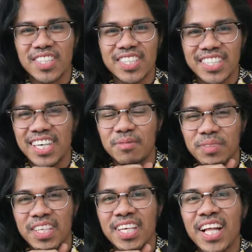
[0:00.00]
that DM
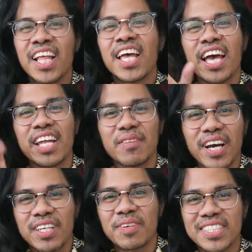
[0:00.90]
me, and I'm not
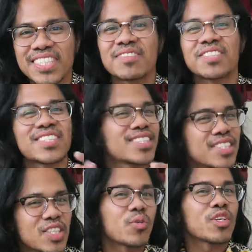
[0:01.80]
gonna mention them since,
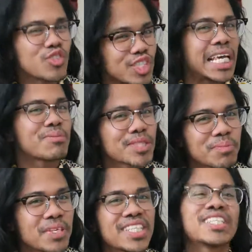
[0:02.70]
you know, when you DM
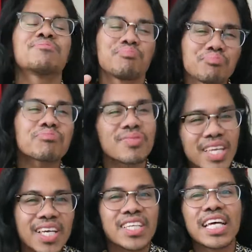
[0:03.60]
somebody,
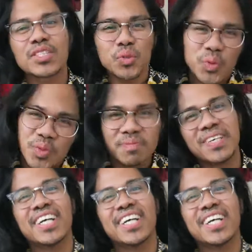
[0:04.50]
that's cool.